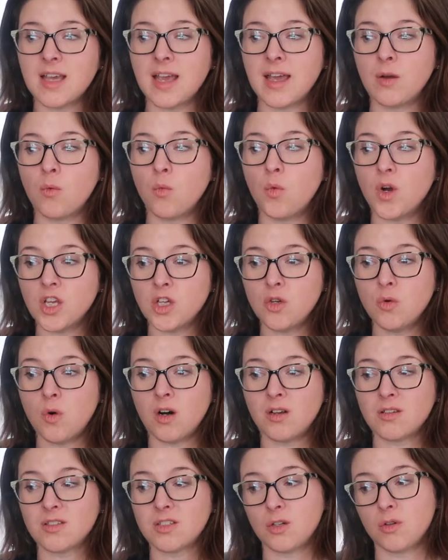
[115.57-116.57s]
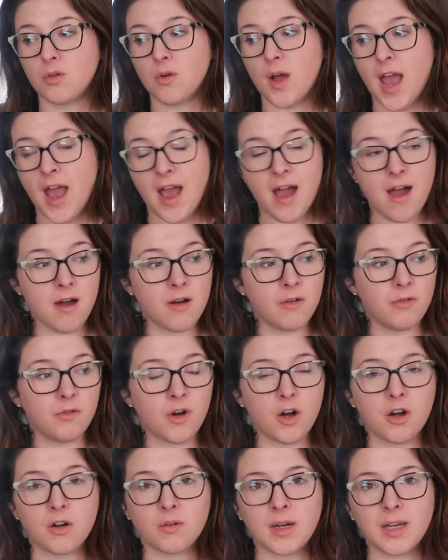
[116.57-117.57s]
and what you also have
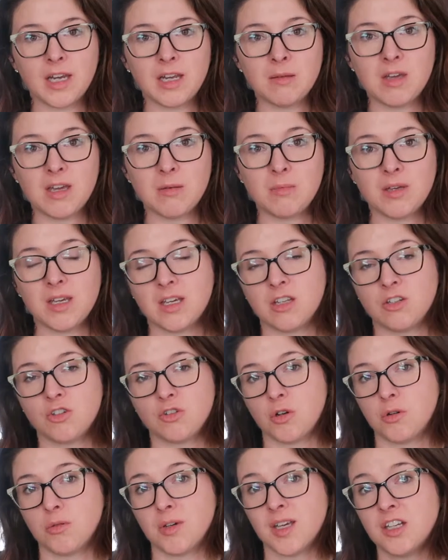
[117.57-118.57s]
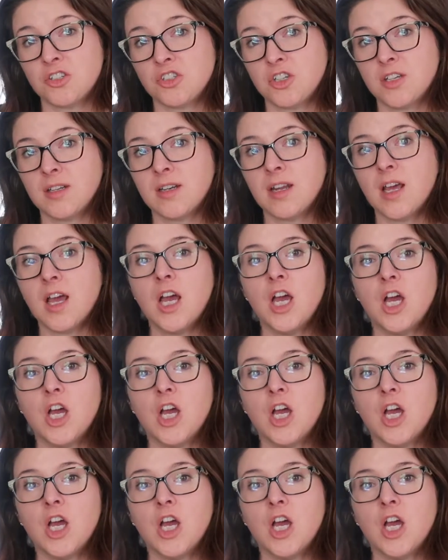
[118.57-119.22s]
already maybe in your own kitchen,